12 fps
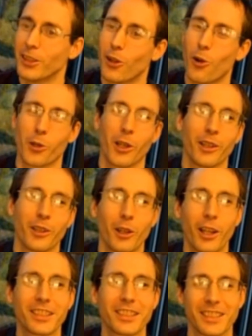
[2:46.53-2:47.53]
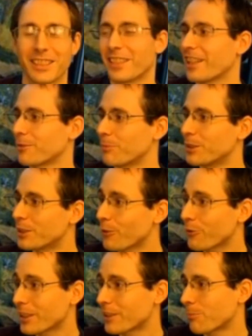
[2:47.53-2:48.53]
Oh, not the exact
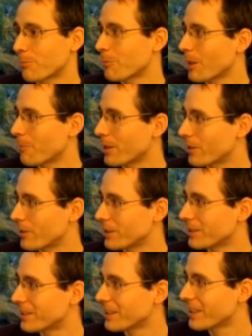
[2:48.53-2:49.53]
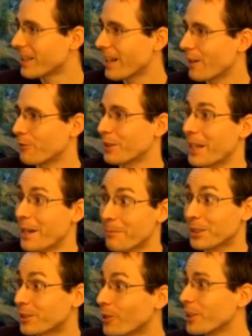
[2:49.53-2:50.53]
specifics, but my parents did have an
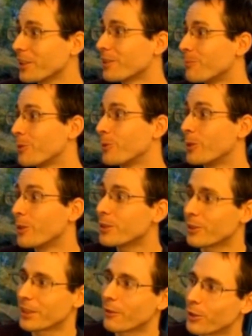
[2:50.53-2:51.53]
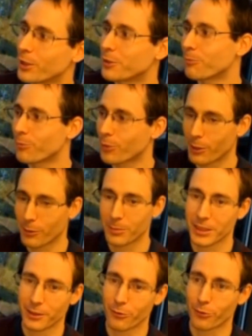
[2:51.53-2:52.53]
MS-DOS computer, so that was
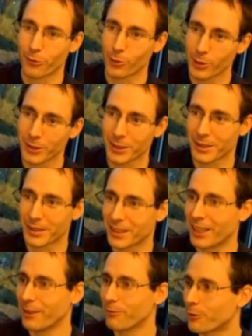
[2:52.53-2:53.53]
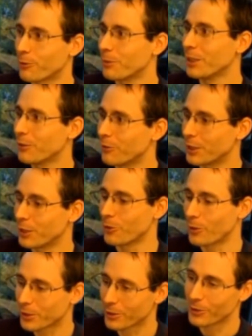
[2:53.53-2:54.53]
probably the first time for me. I
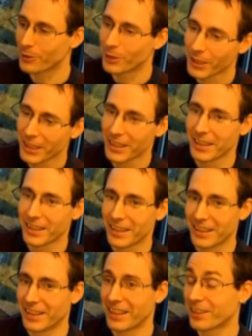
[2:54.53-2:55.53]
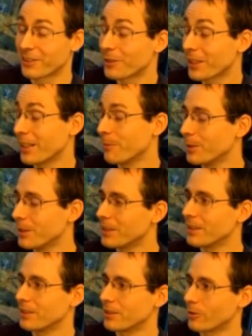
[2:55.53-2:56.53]
also had to type
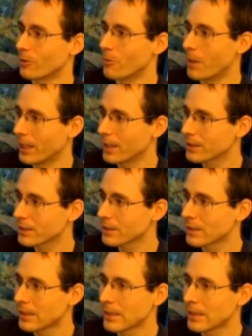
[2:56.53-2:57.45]
in the commands.